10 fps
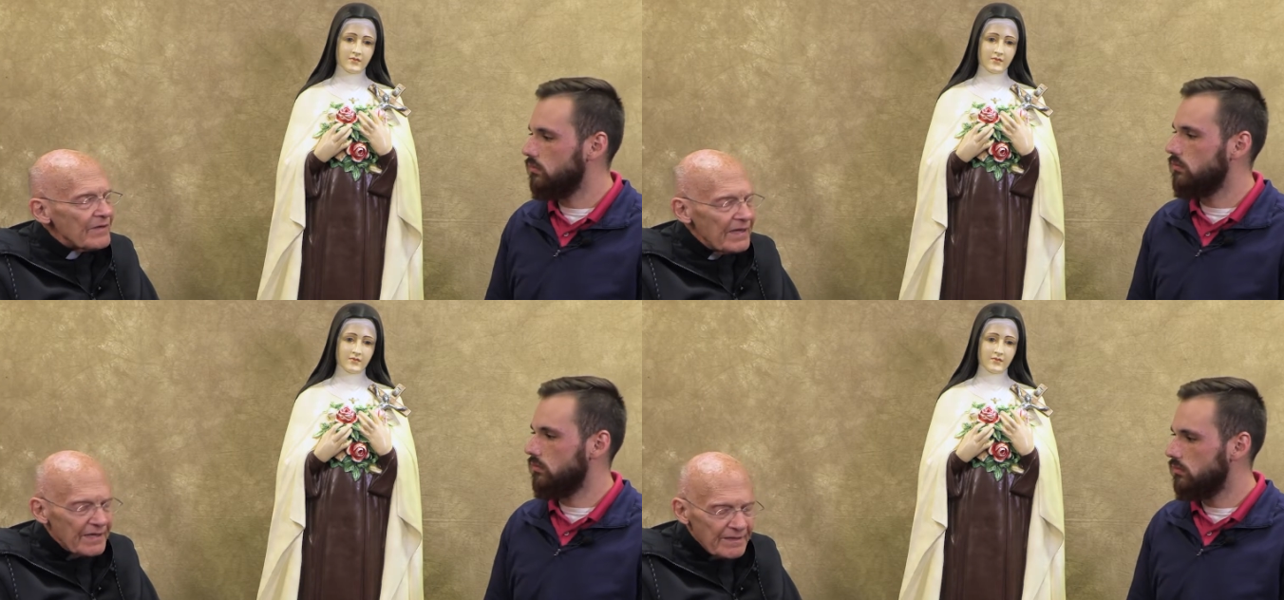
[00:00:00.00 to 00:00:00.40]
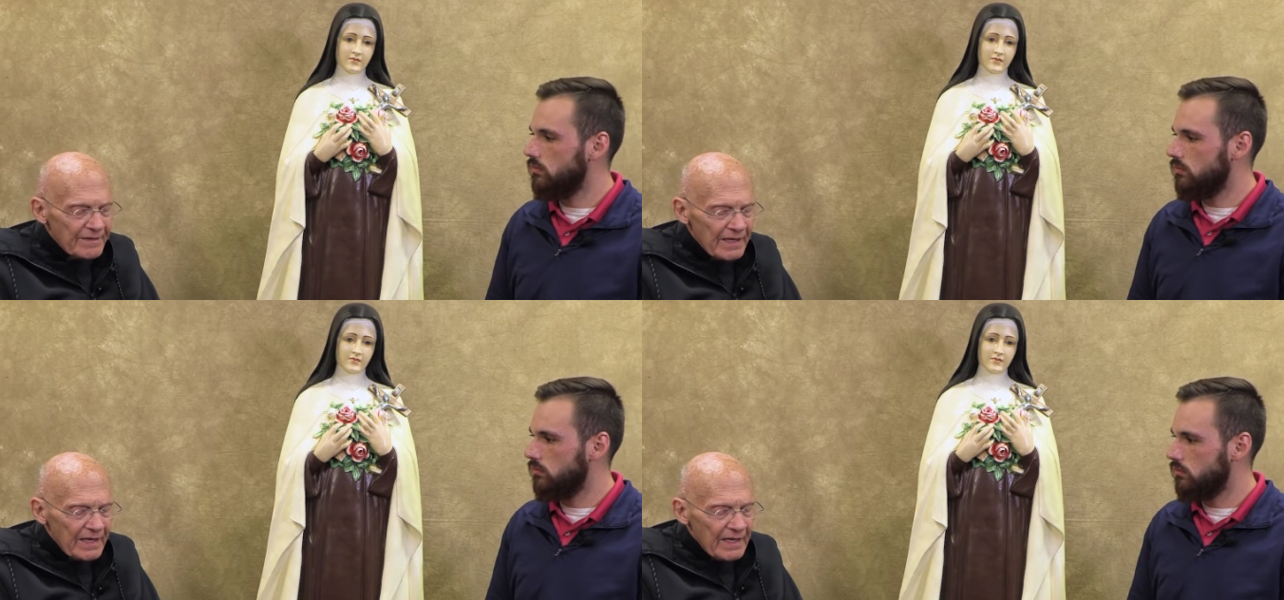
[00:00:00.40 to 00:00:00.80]

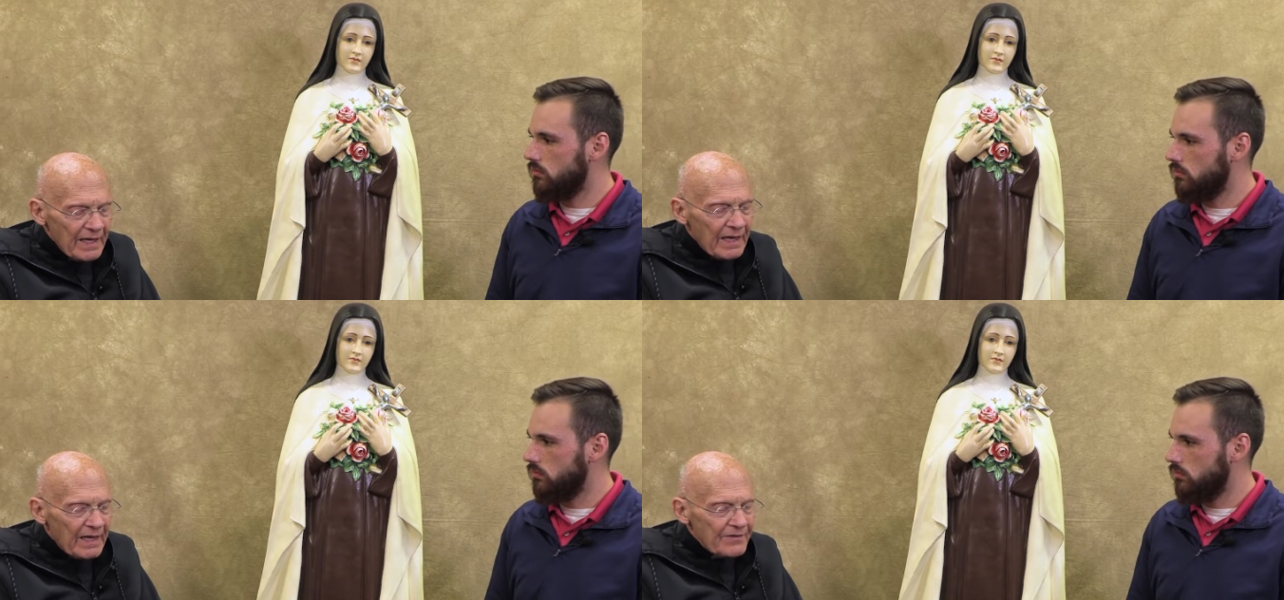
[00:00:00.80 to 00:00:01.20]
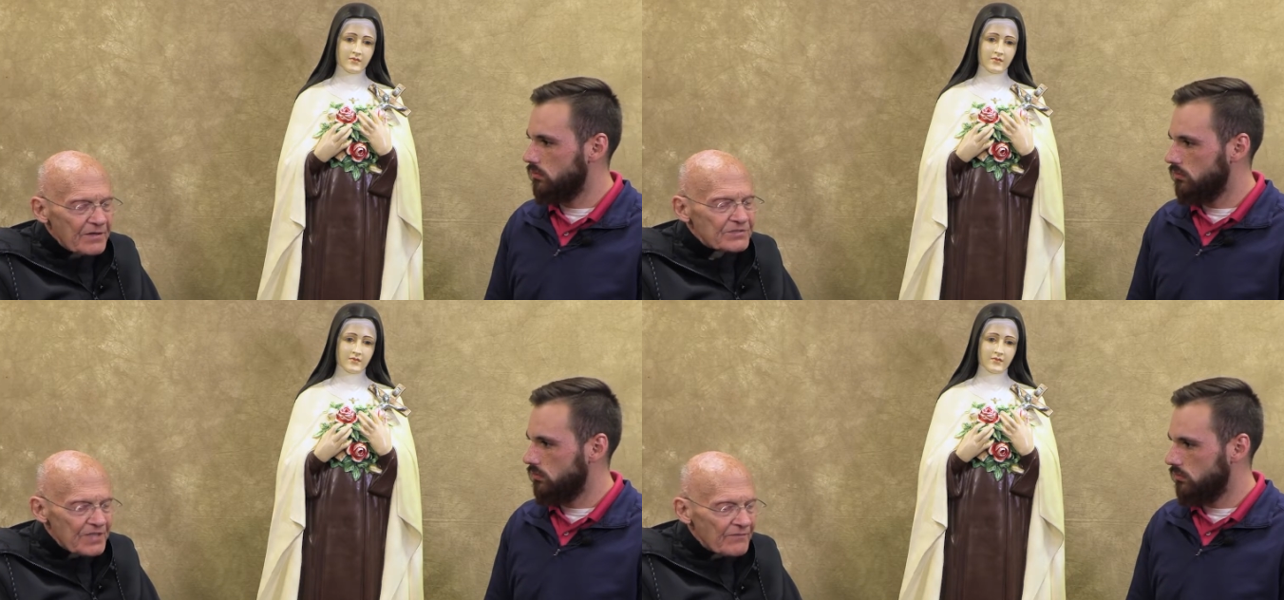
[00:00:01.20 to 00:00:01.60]
Speaker 1: And uh,
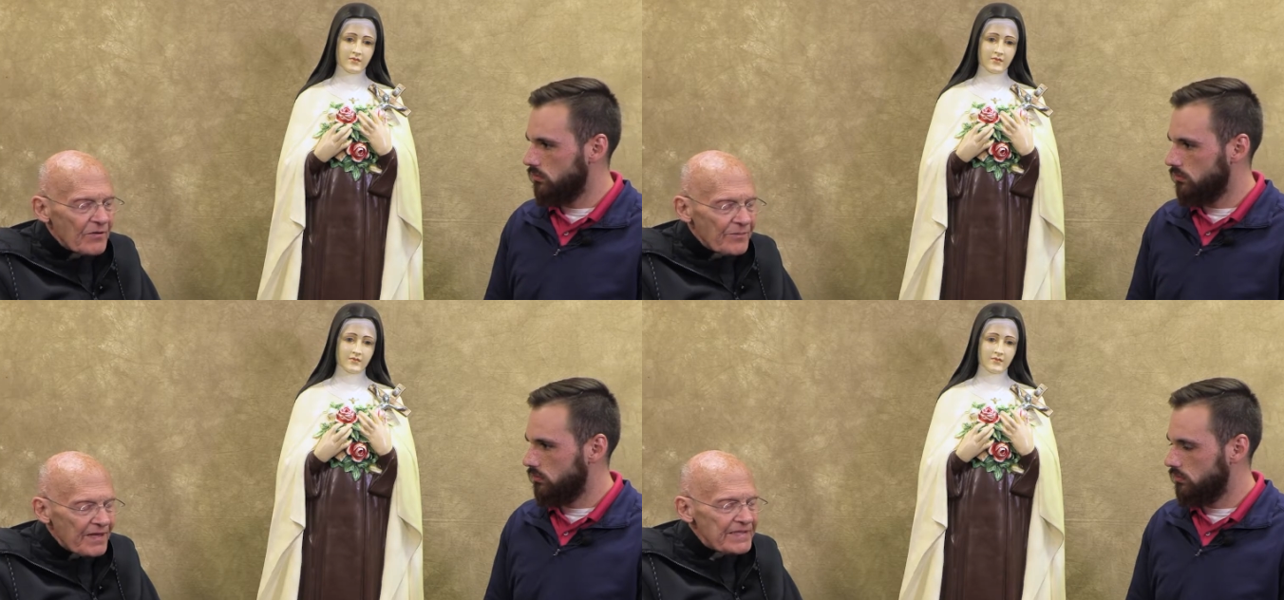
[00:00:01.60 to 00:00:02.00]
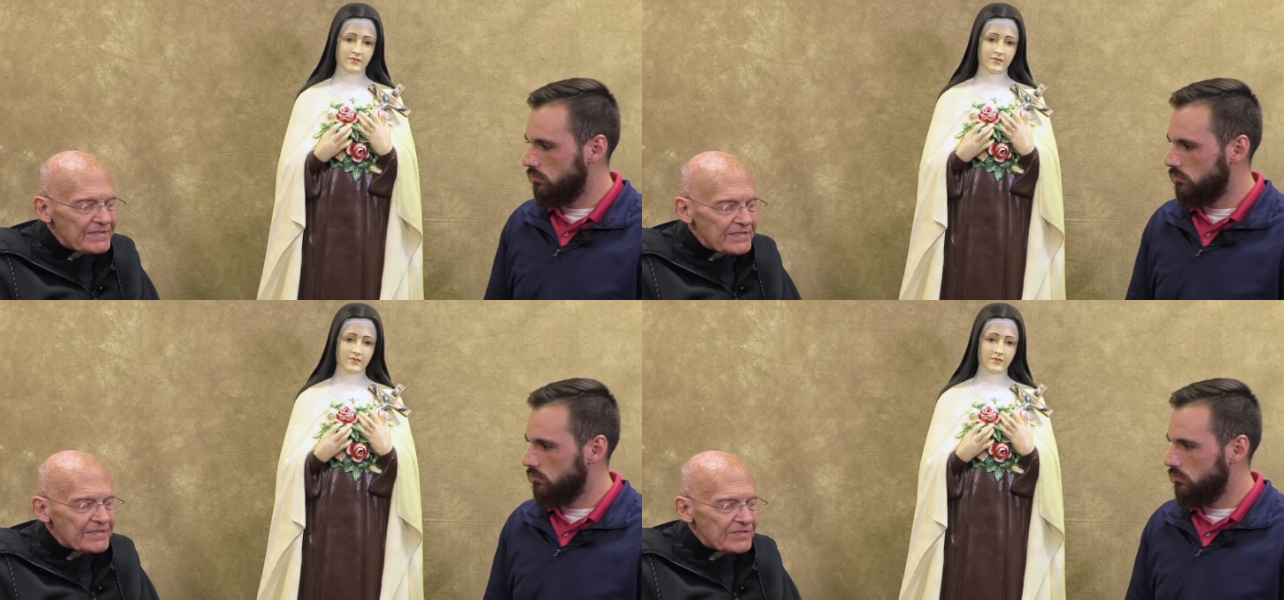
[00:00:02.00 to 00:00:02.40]
there are several
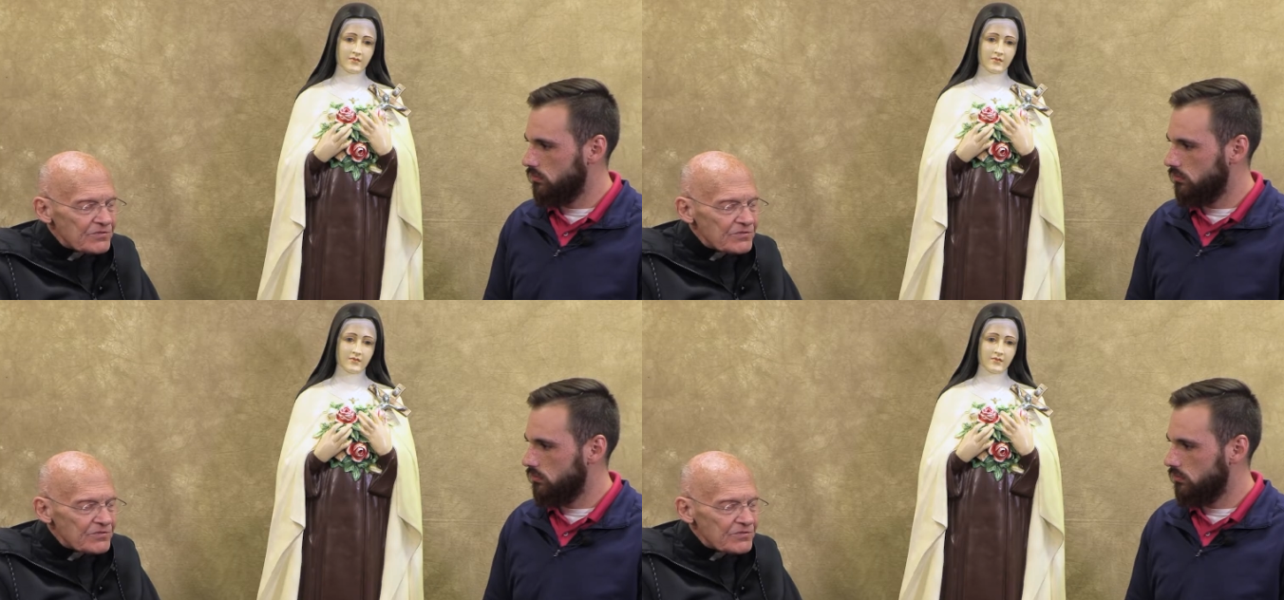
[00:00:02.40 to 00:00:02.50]
places in